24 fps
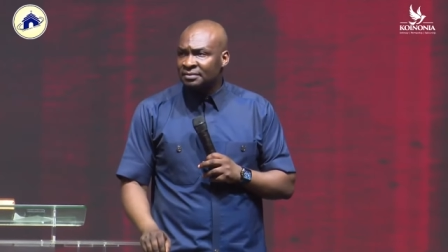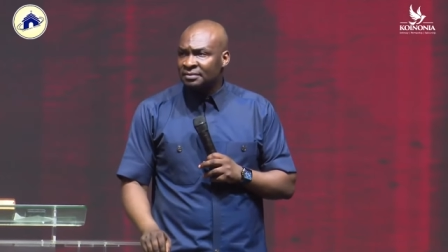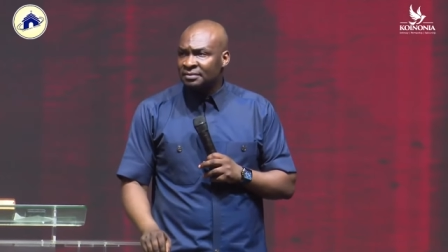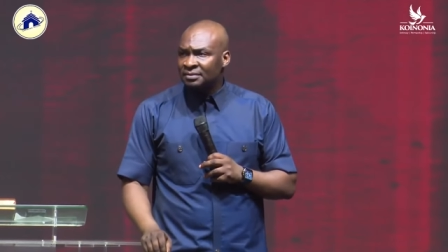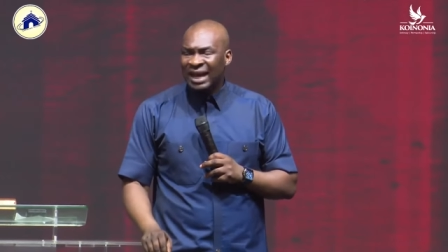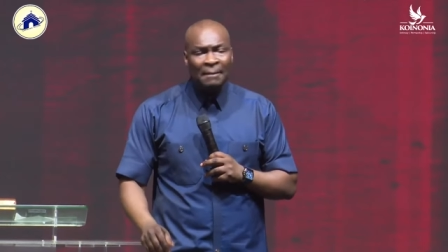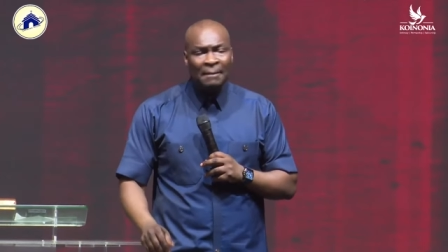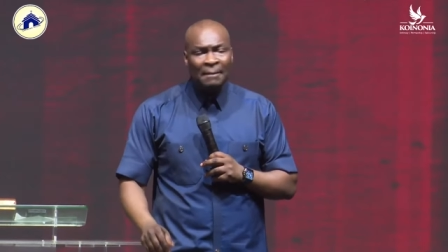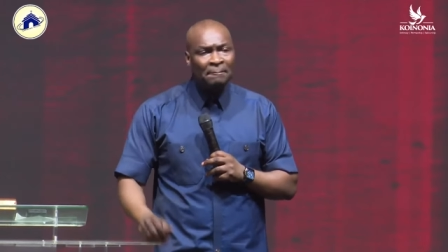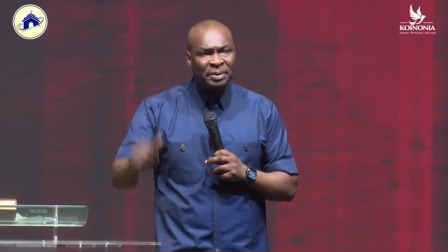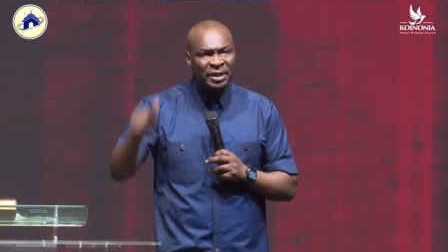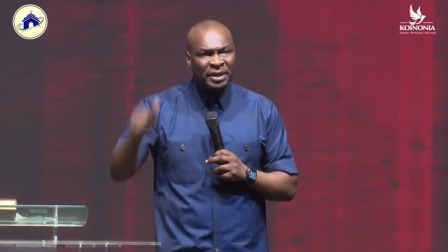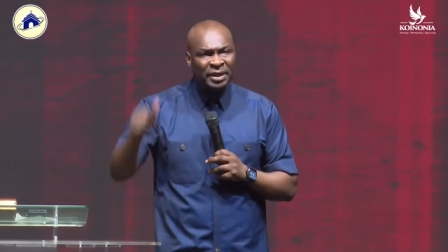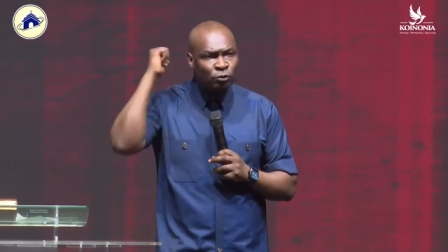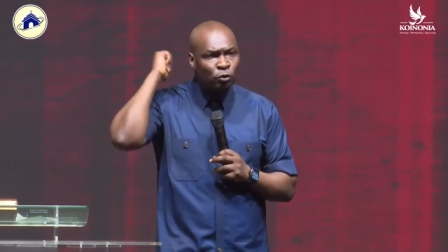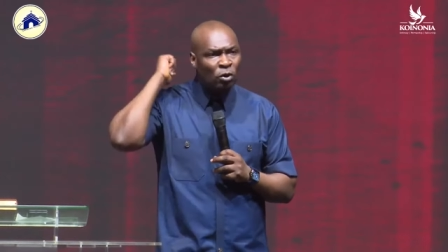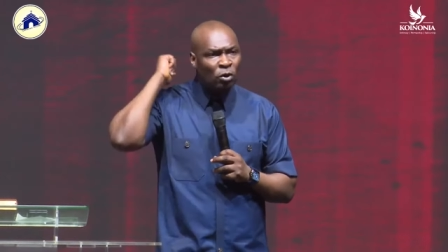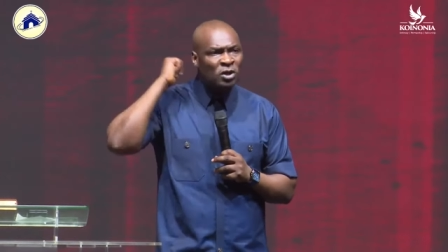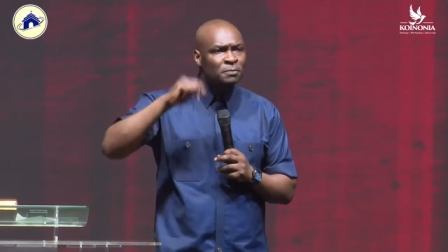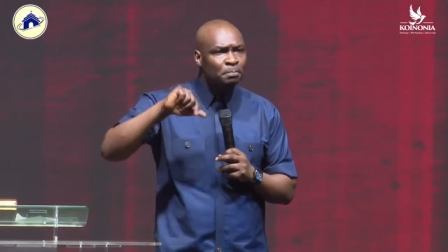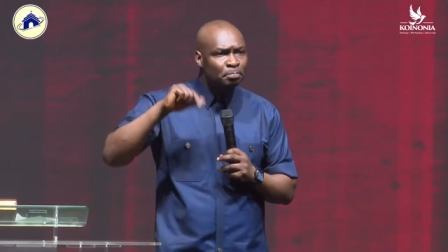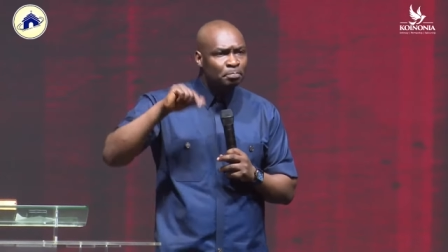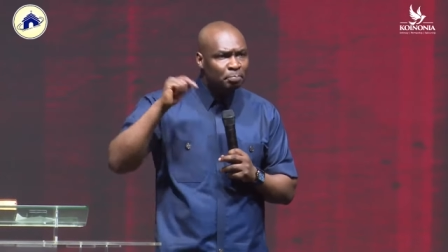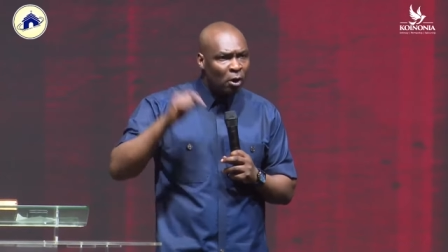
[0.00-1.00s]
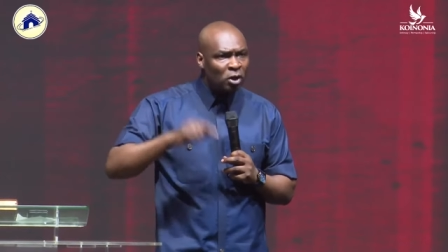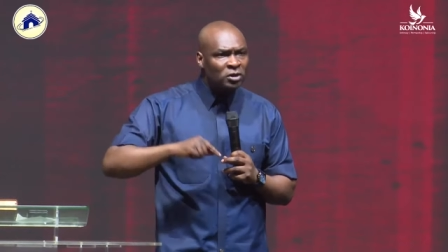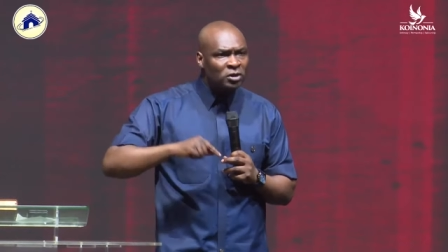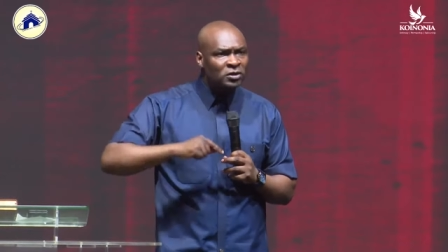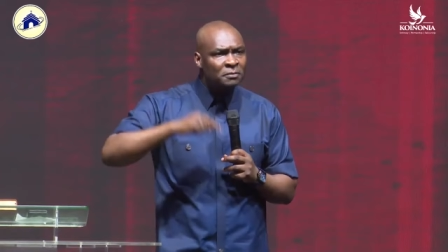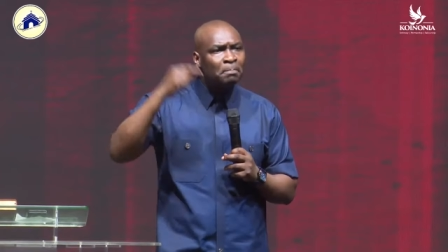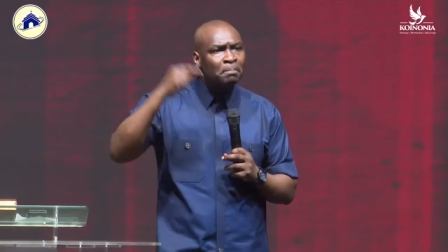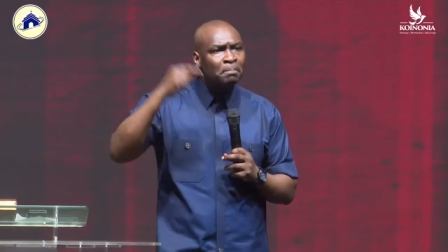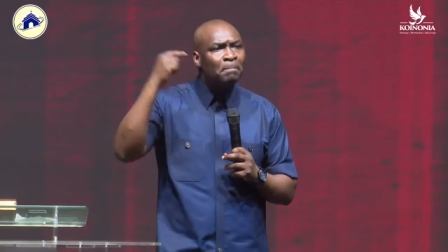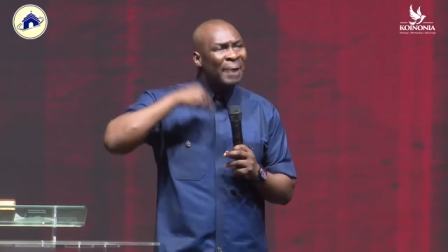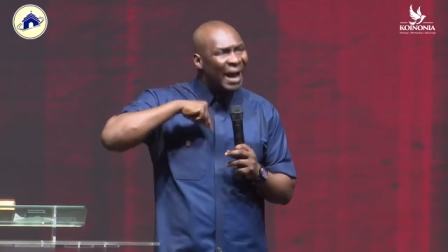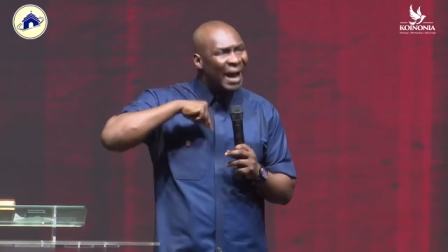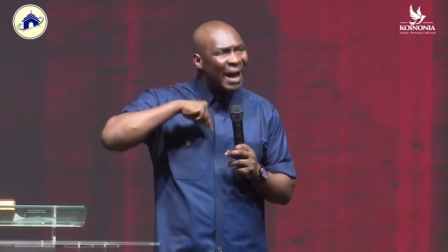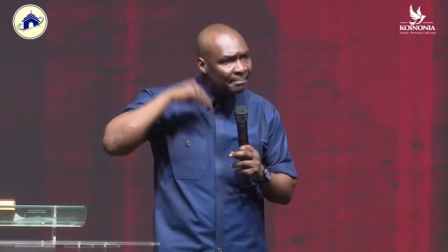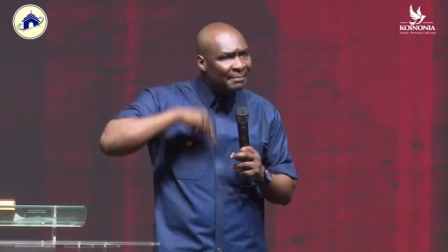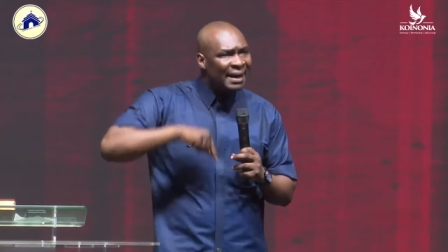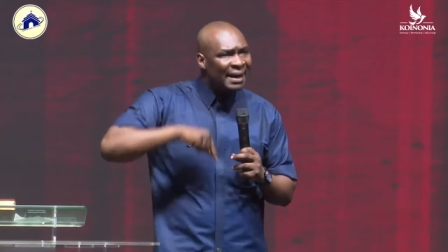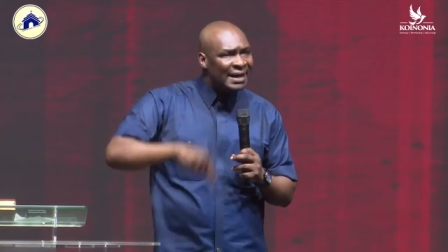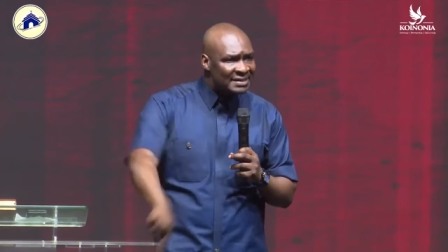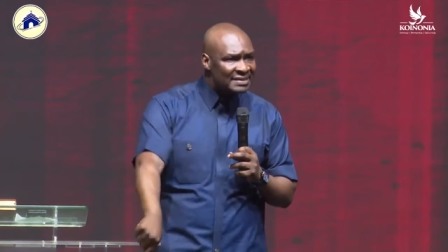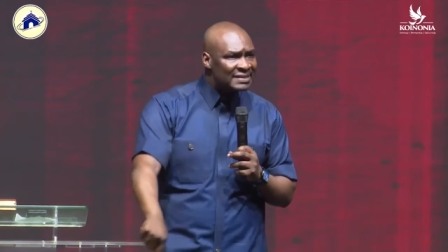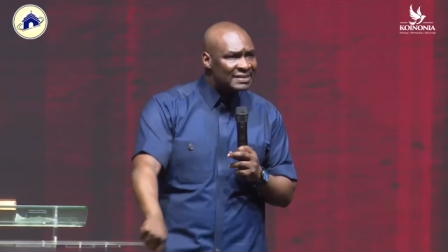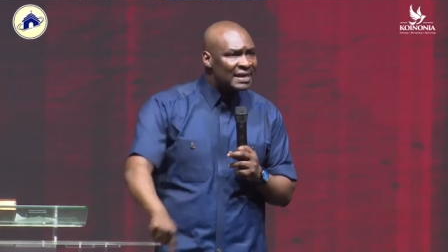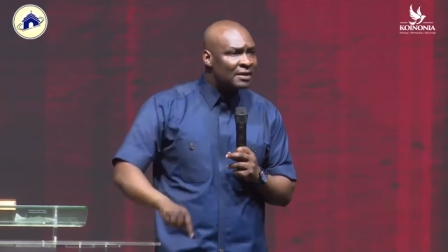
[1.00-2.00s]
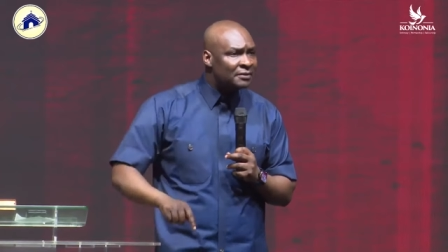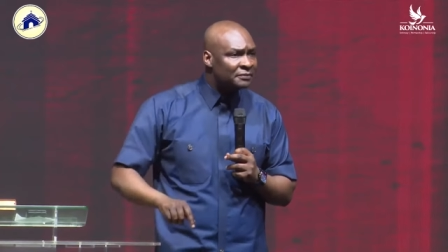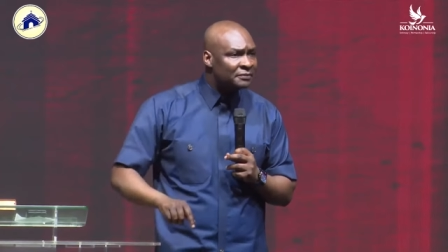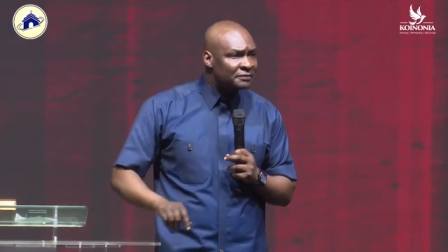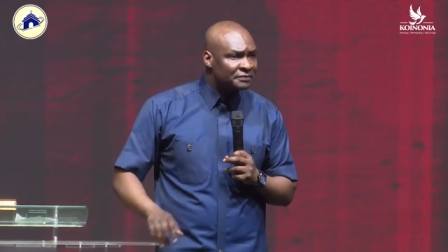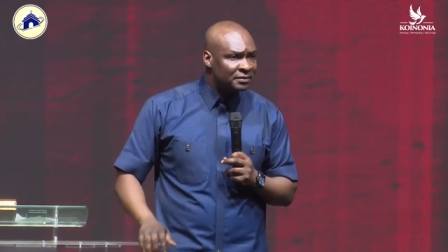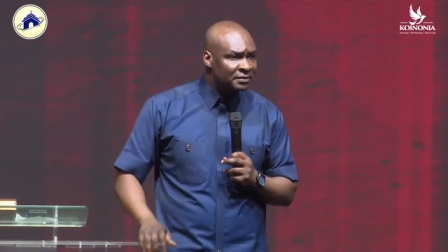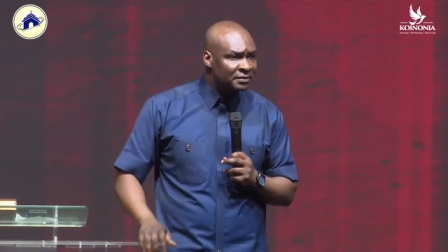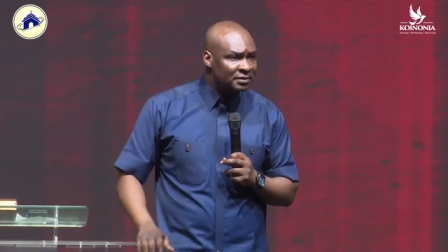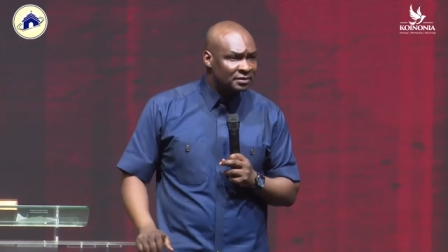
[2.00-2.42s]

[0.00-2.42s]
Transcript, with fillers: That bridge was burnt by myself.